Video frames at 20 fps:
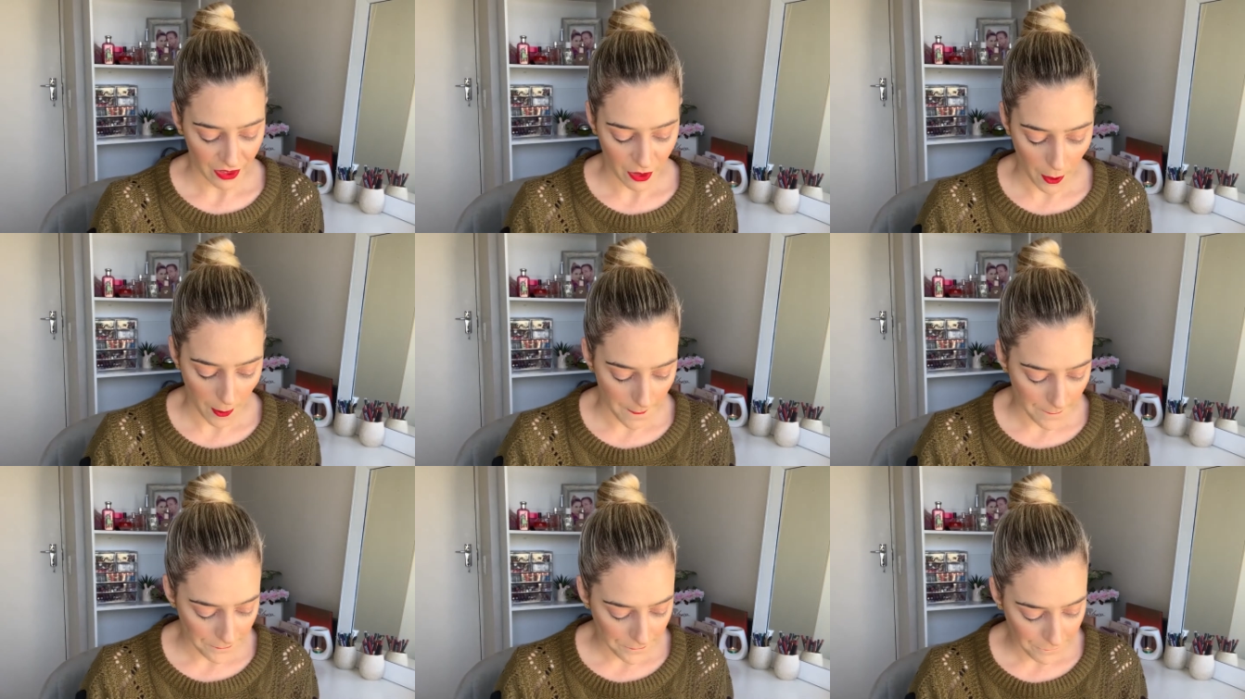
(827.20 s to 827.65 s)

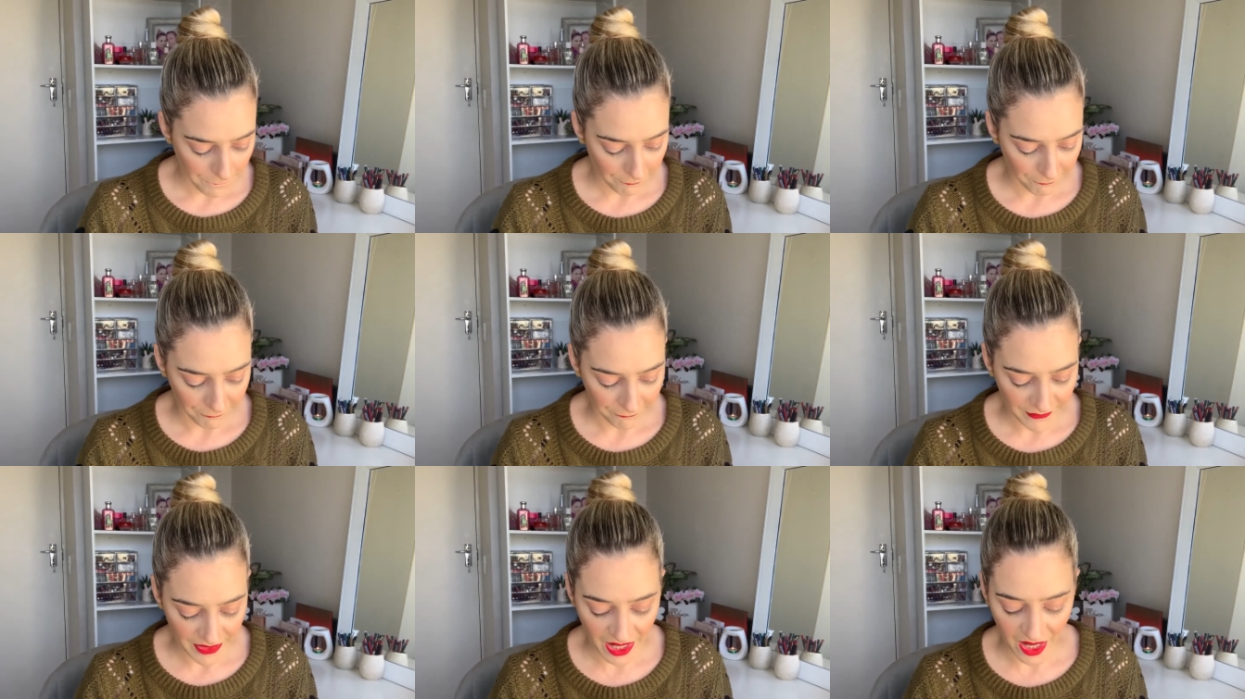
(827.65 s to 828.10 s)
Yo,
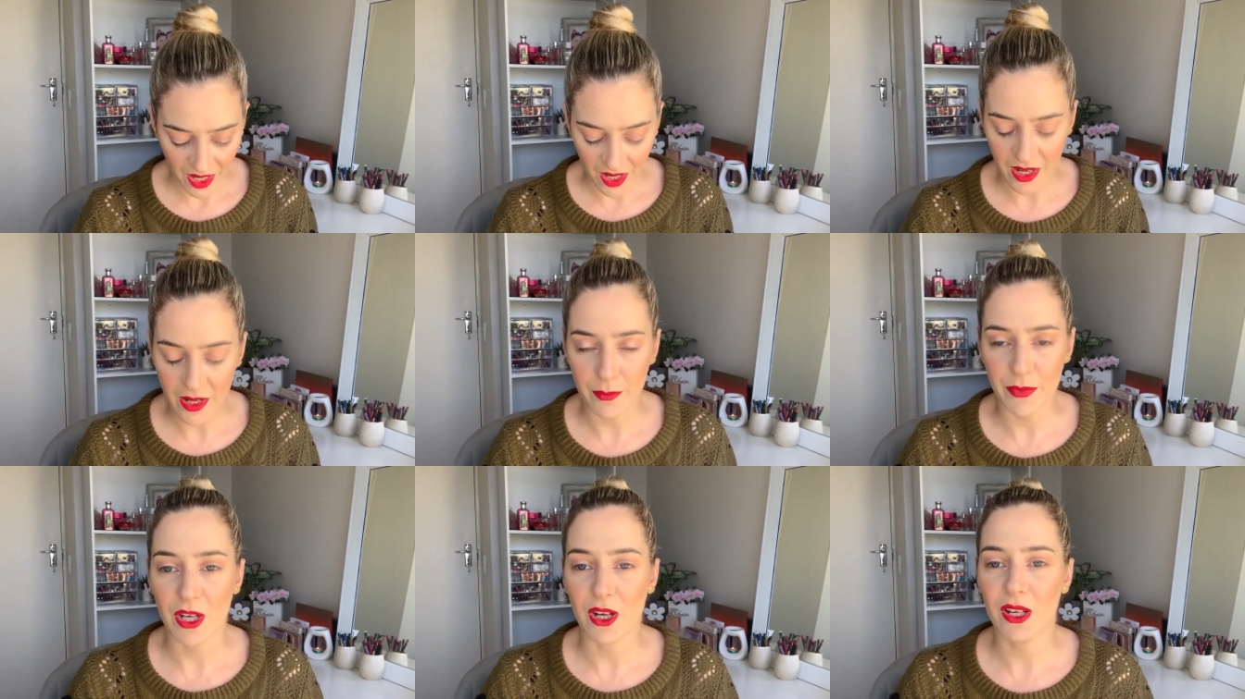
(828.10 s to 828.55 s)

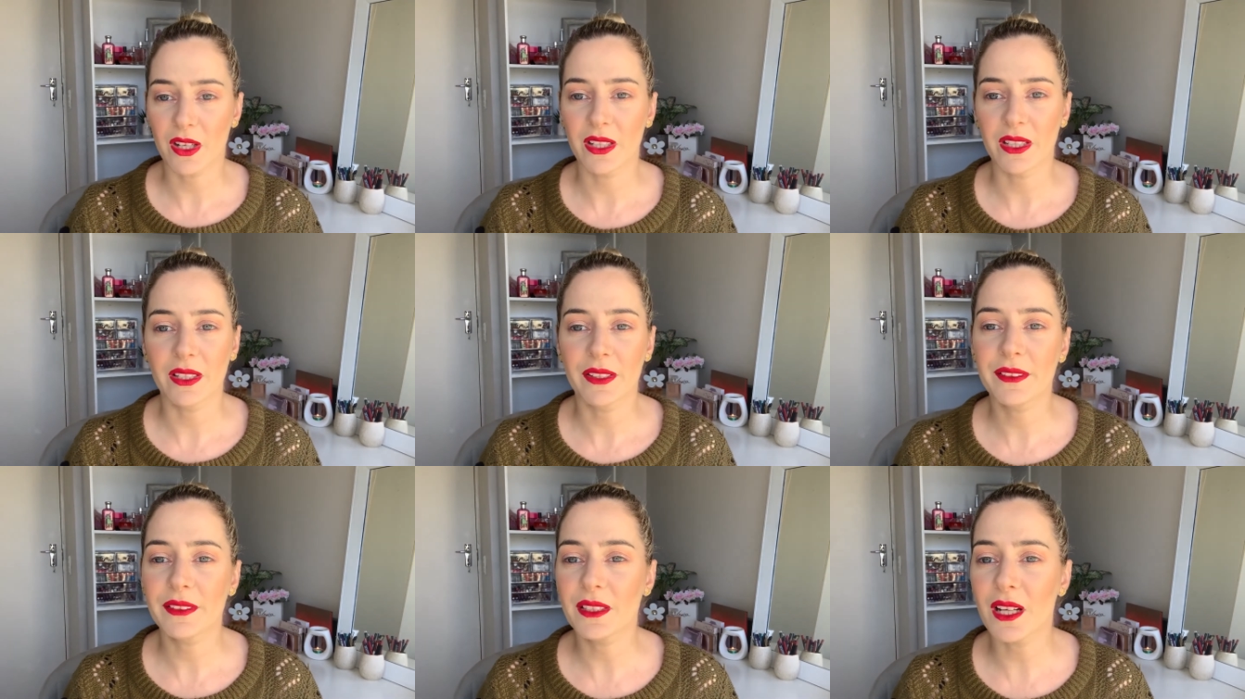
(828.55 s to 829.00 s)
I am
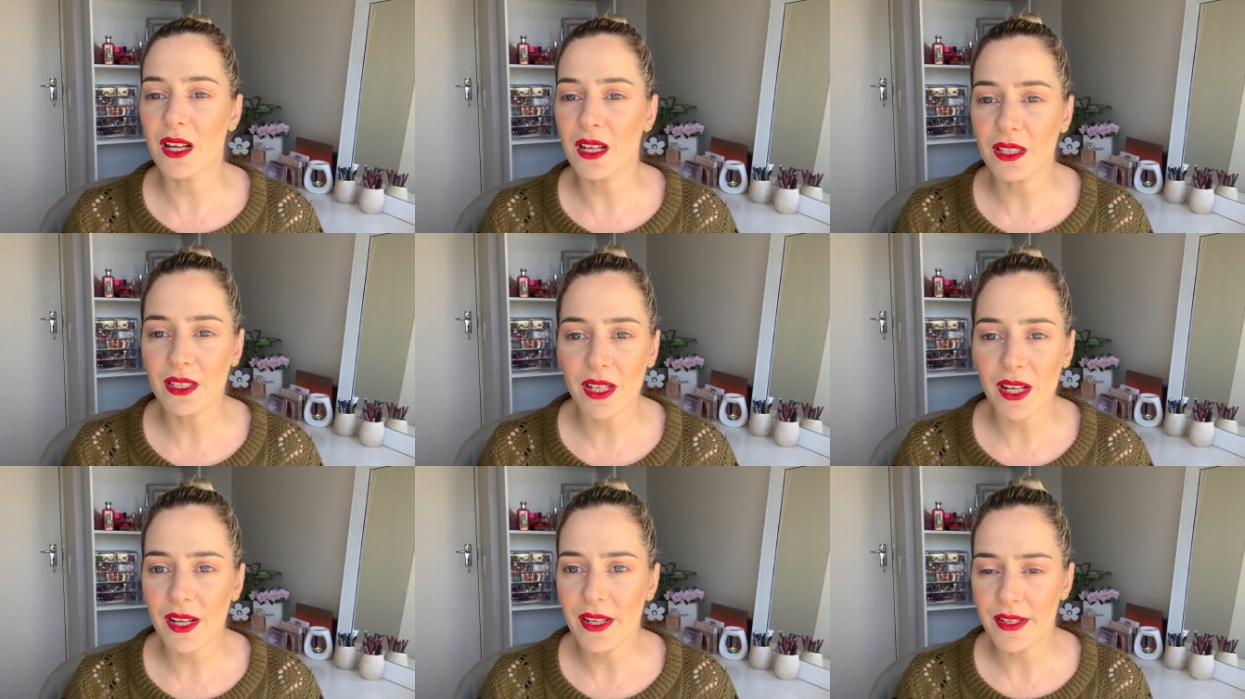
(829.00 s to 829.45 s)
jaging
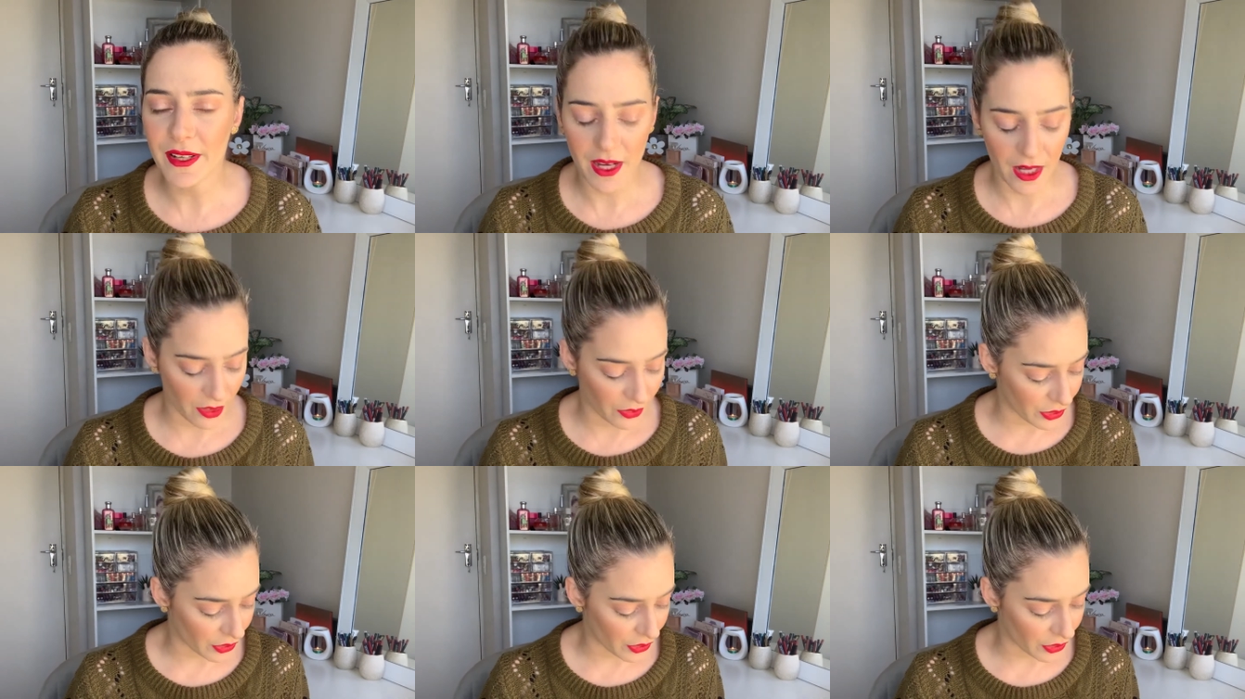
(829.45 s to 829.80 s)
kak aan now.